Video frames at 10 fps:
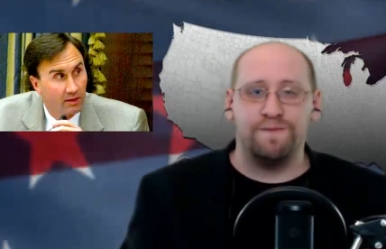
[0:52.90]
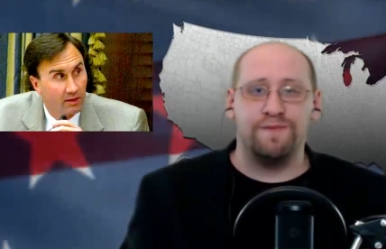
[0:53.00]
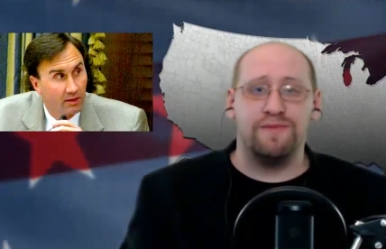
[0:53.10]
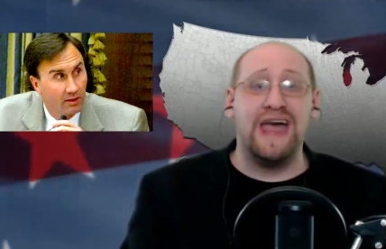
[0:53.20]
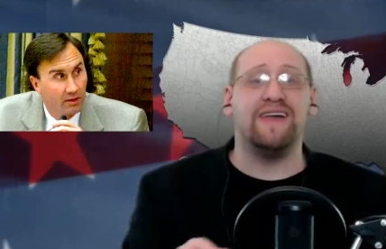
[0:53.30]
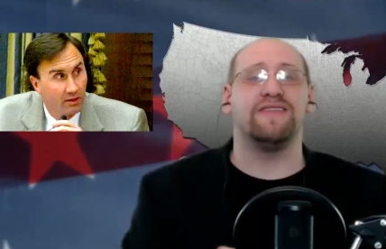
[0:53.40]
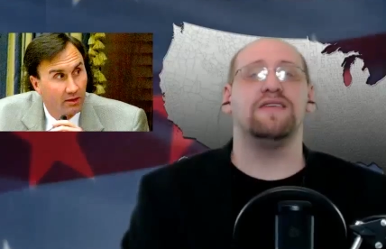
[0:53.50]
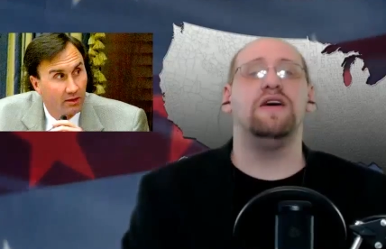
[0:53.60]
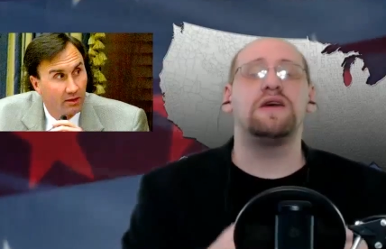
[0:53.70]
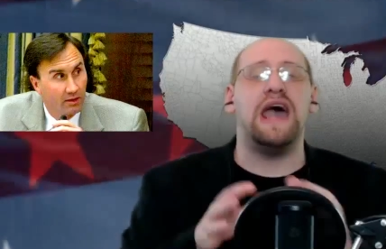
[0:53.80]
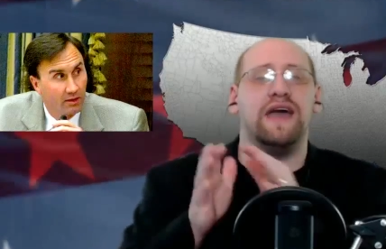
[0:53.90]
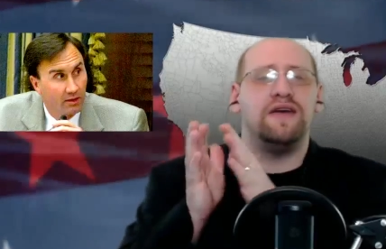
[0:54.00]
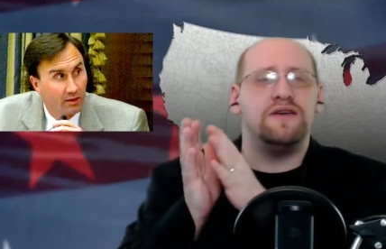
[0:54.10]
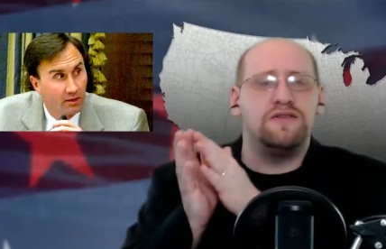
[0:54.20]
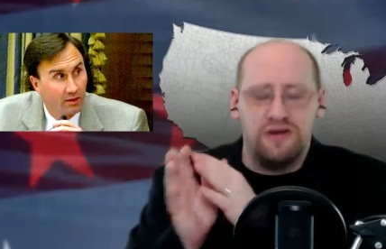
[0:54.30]
Speaker 1: Yes, okay.
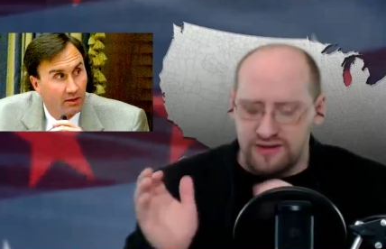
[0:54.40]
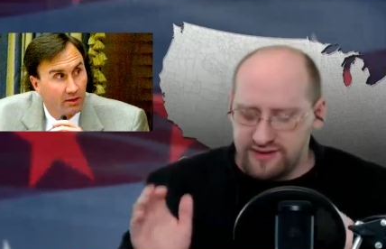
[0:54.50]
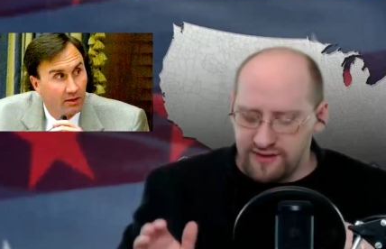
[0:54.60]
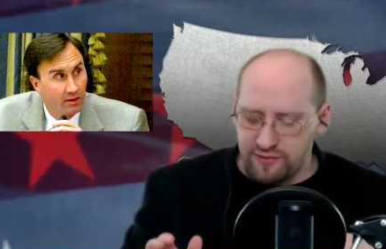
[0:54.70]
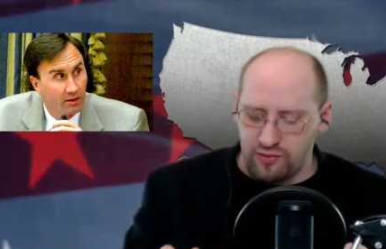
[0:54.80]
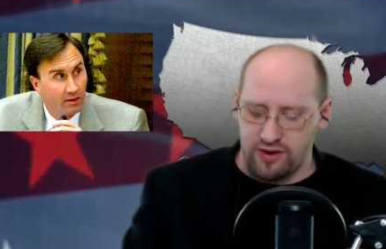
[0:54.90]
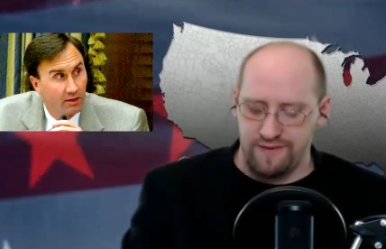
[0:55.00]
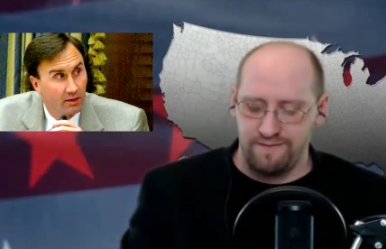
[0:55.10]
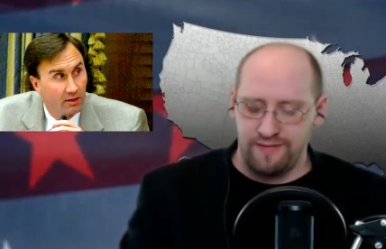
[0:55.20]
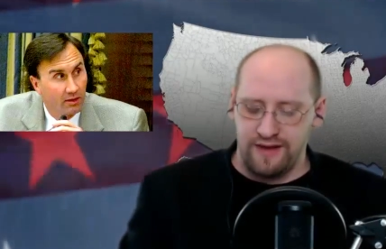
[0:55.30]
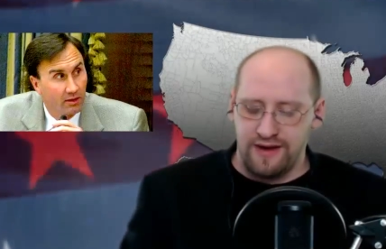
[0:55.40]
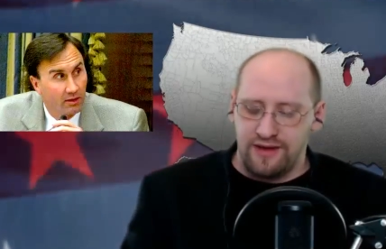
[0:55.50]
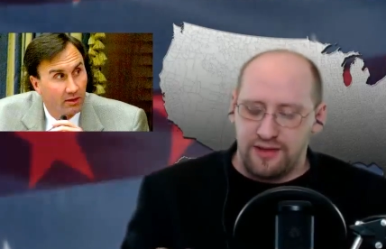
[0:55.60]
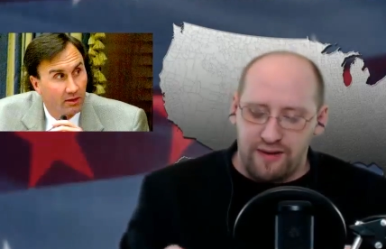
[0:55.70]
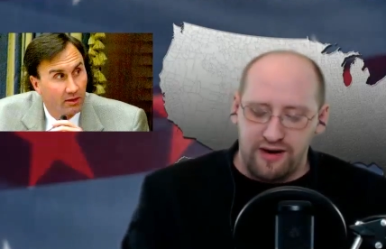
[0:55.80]
During the Civil War,
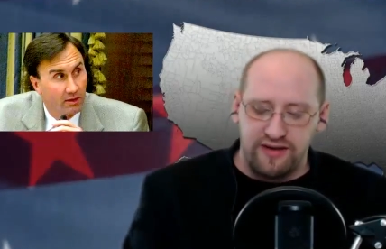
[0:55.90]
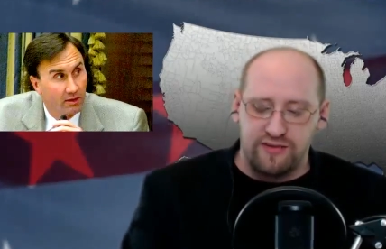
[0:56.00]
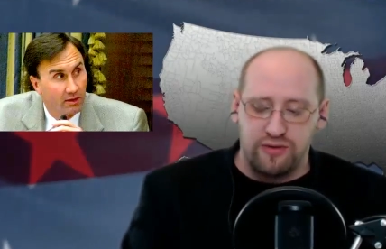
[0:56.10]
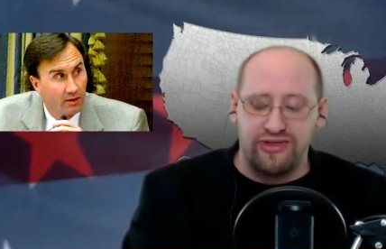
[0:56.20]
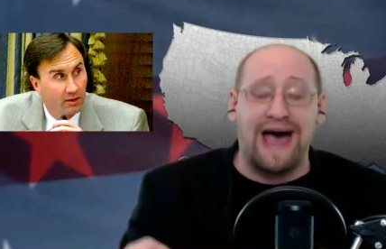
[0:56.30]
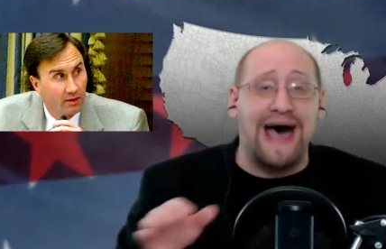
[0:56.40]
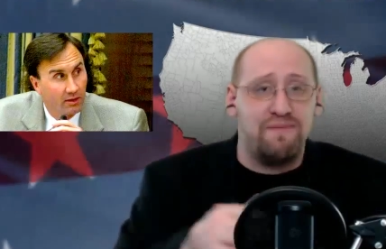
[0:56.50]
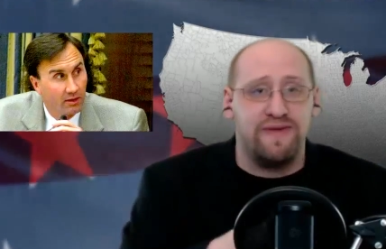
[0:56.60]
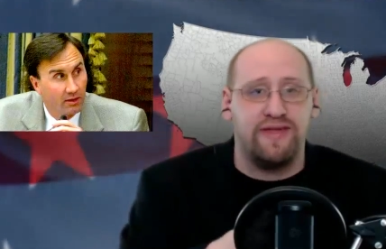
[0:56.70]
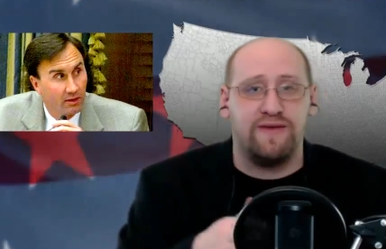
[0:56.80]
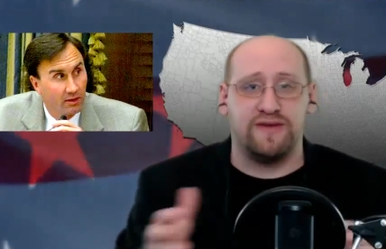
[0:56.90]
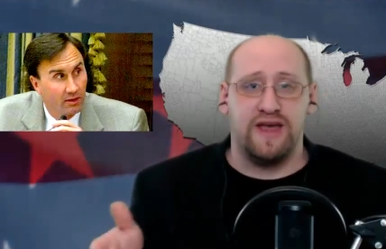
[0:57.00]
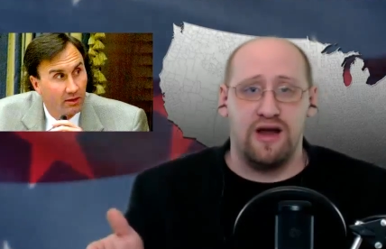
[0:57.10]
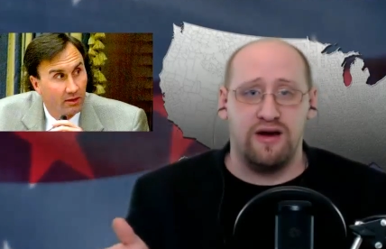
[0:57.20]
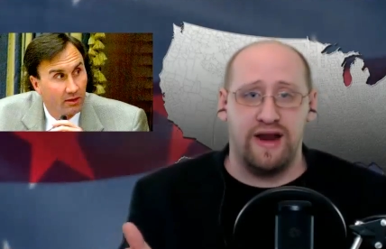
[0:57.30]
the parties were the opposite of what
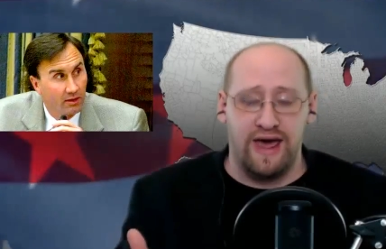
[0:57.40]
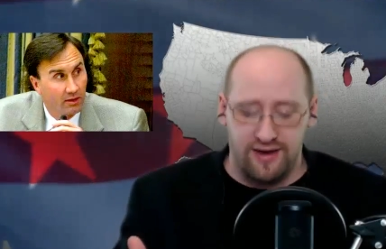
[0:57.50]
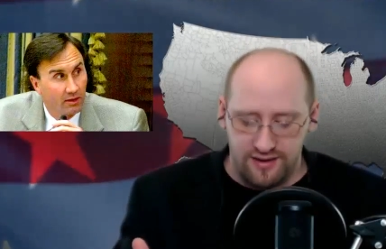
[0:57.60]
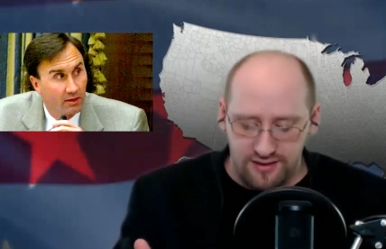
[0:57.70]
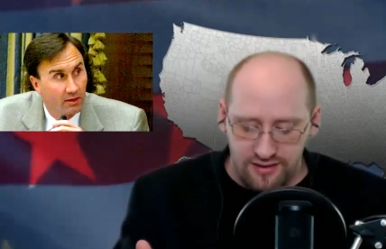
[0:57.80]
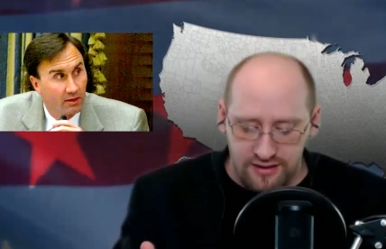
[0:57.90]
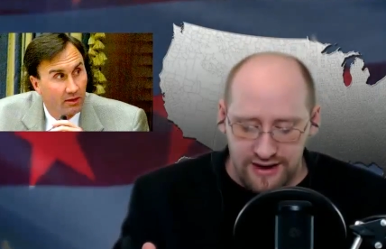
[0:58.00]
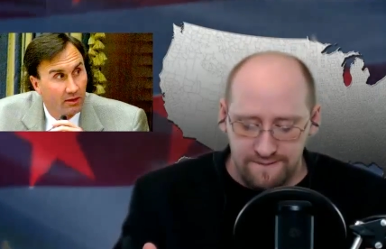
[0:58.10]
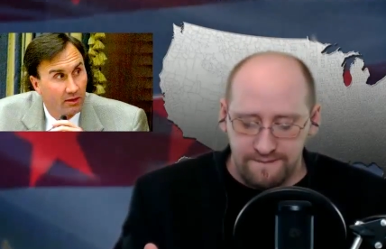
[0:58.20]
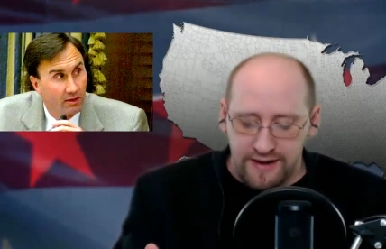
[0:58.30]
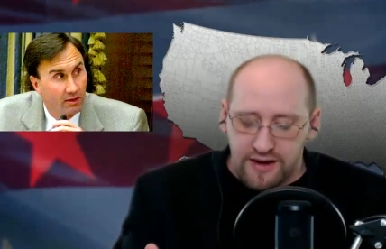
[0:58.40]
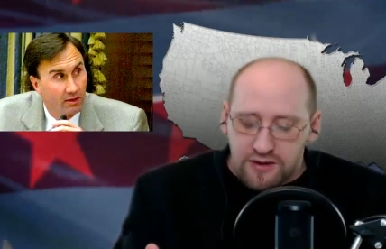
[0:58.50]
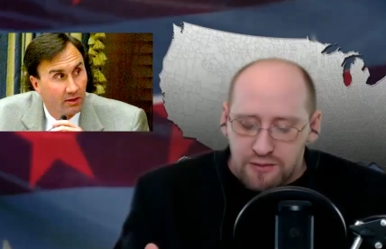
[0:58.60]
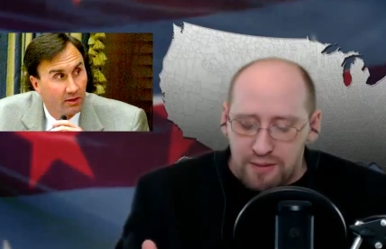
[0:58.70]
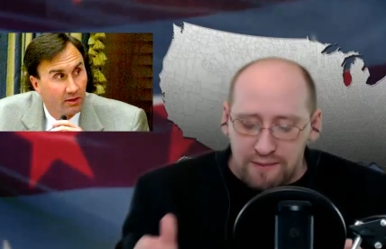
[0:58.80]
they are today, right?
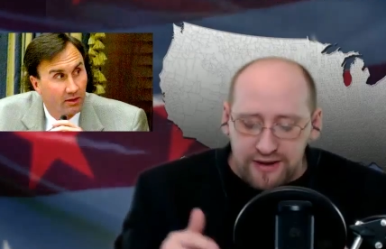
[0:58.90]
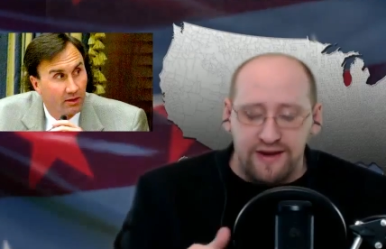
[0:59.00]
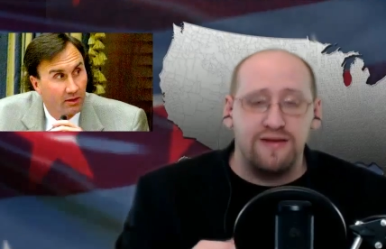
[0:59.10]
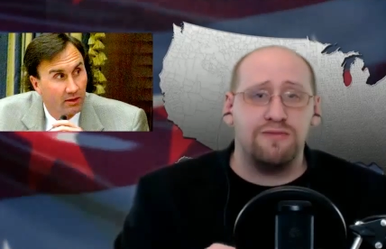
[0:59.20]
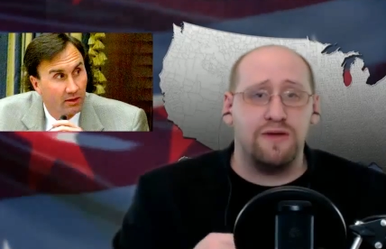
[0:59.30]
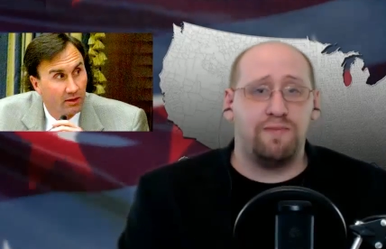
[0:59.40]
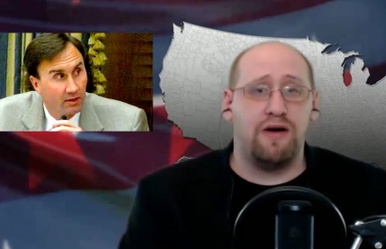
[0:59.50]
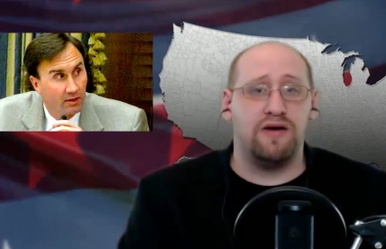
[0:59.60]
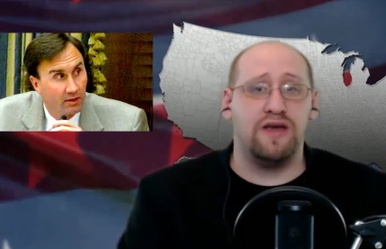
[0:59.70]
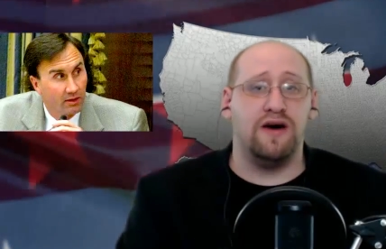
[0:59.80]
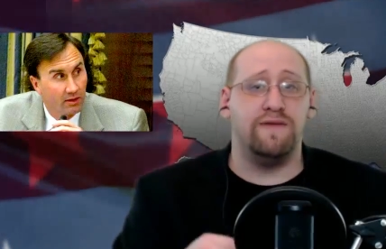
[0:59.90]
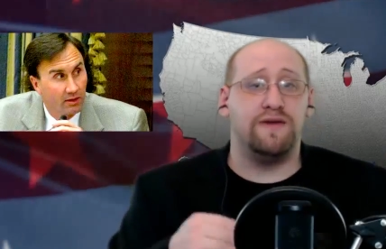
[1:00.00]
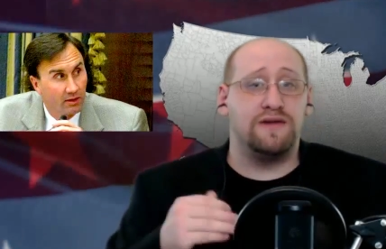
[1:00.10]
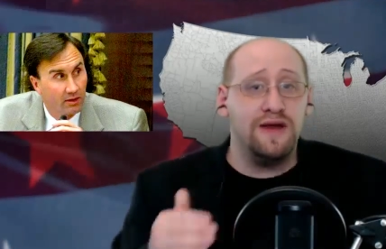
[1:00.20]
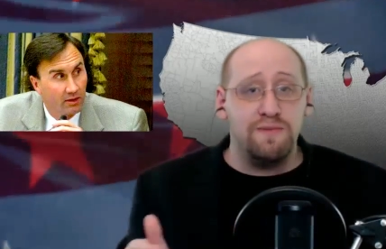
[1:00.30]
Republicans were the party of
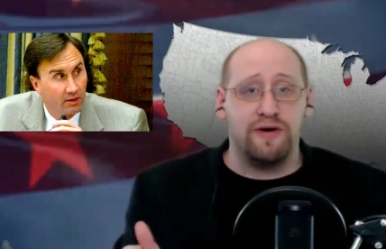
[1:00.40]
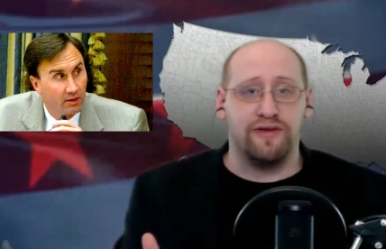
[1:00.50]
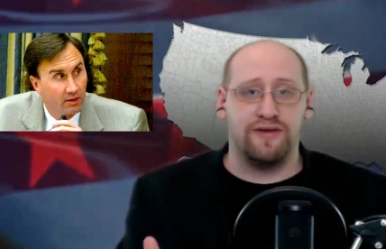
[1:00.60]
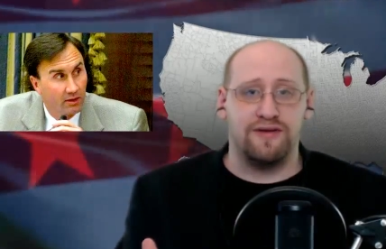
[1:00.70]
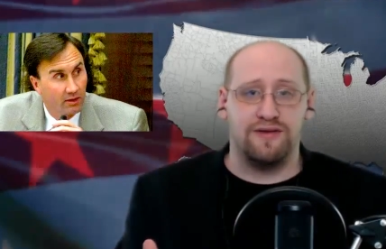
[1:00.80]
liberals.